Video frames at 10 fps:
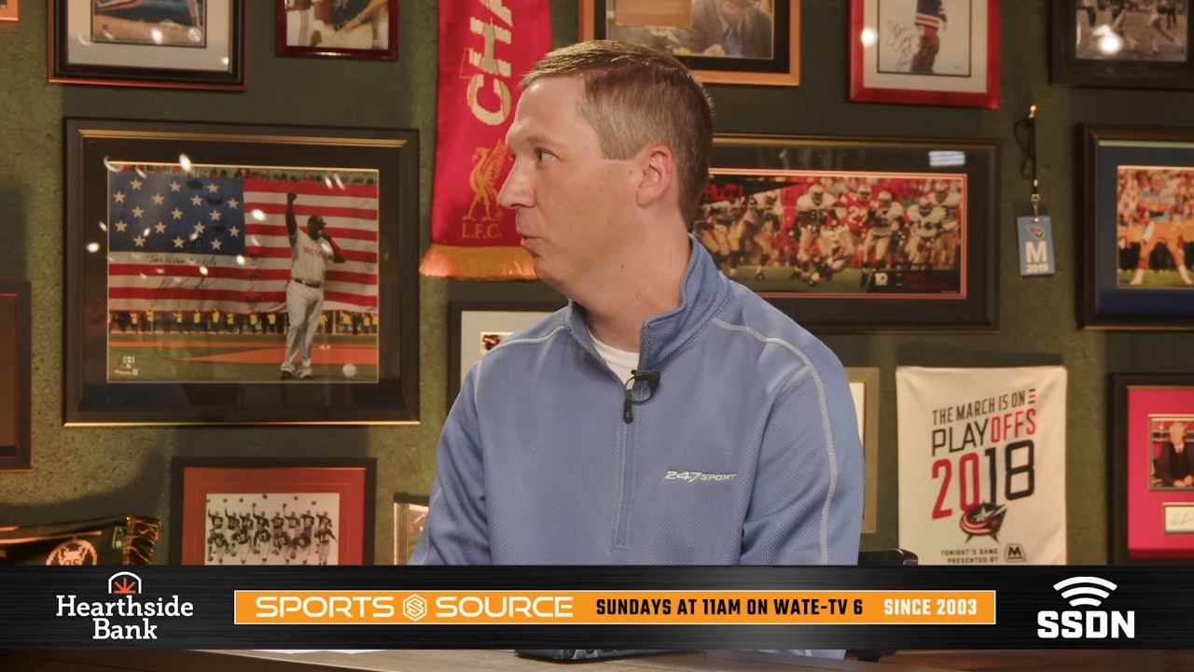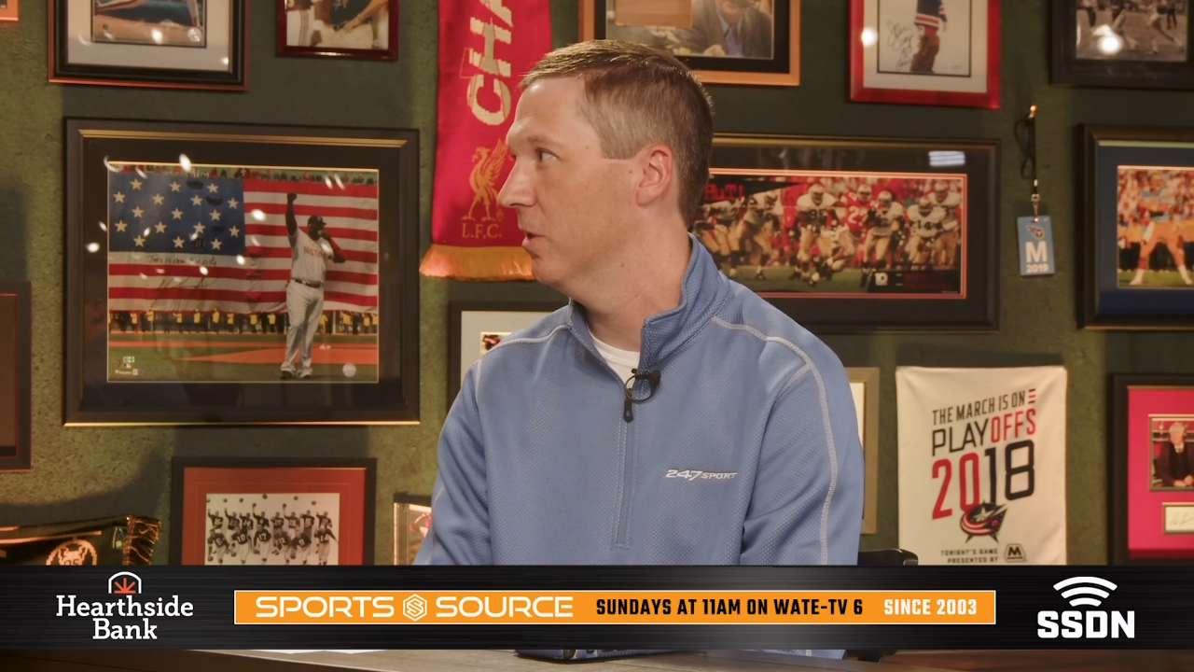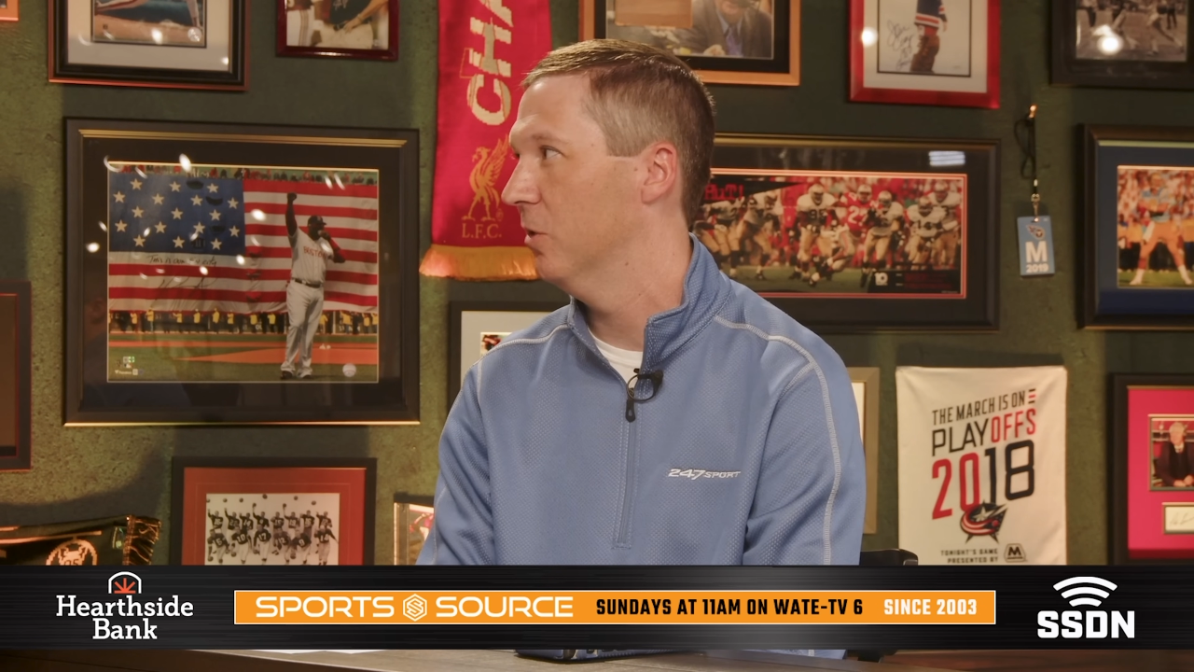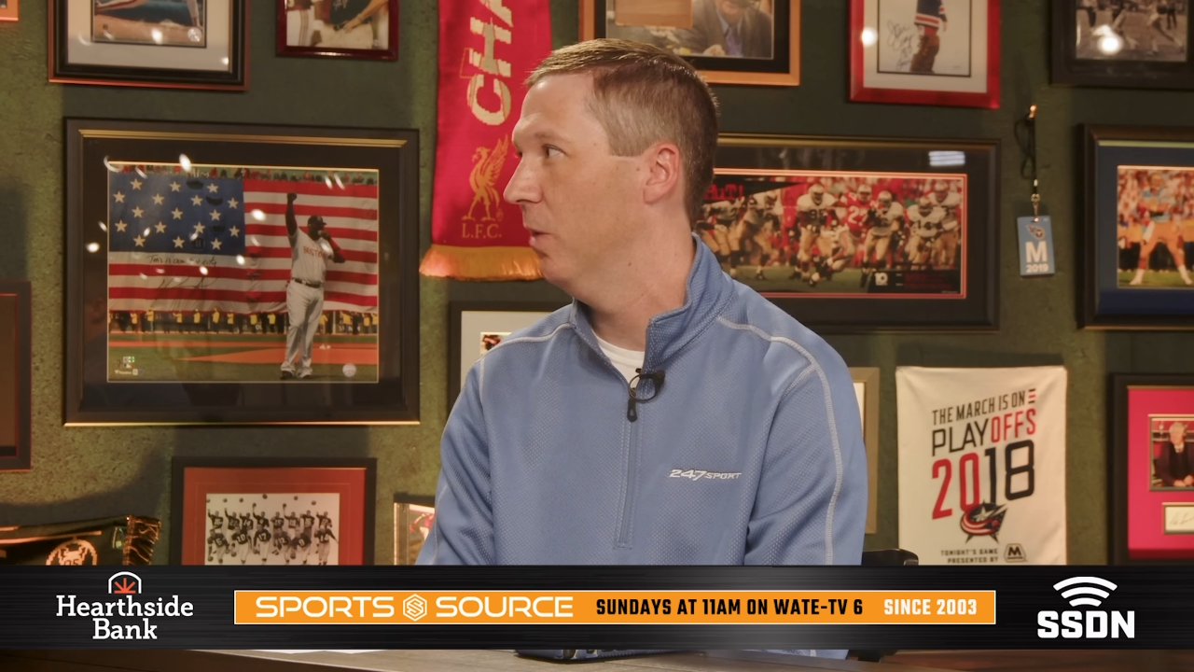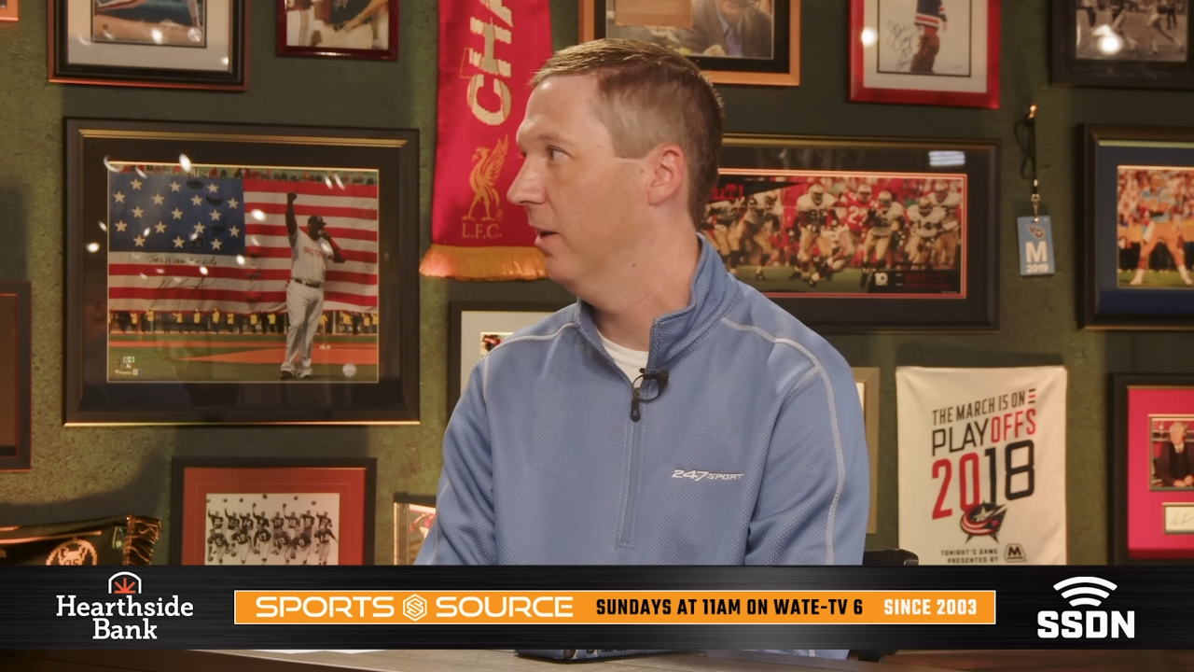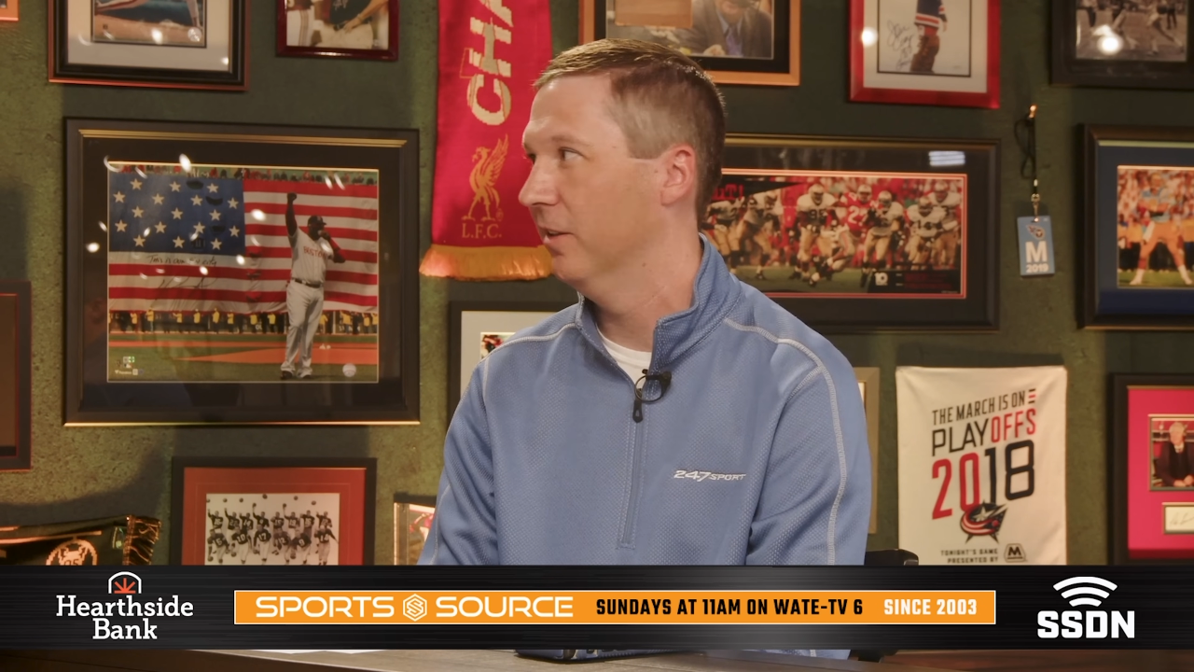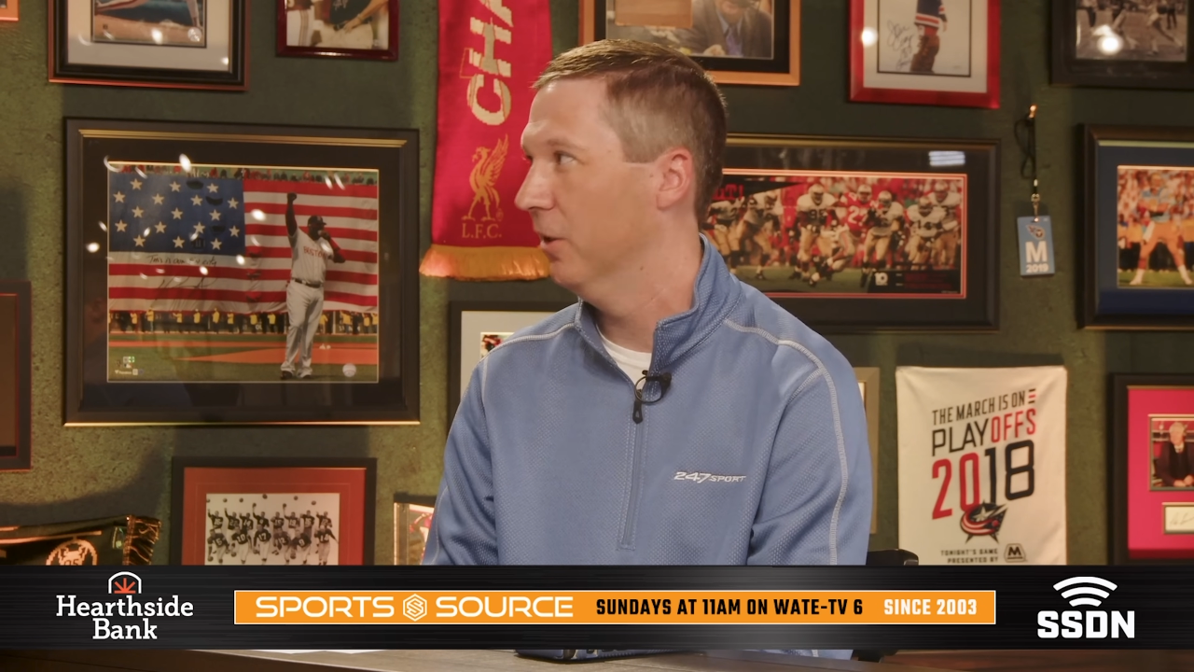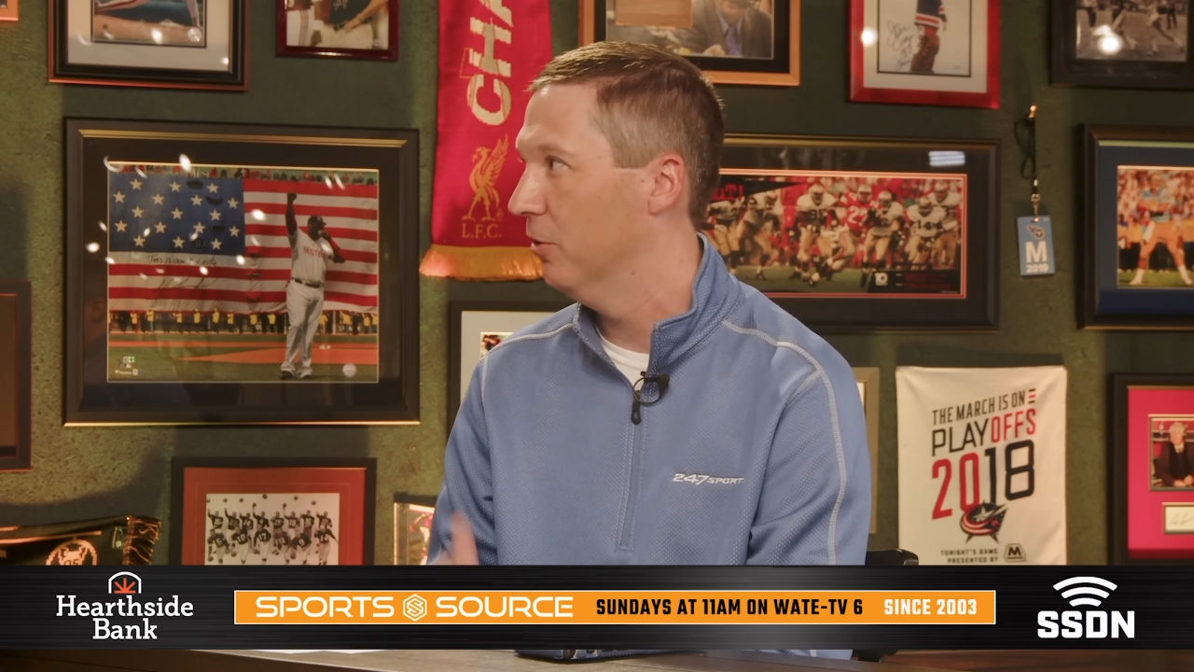once in a while and go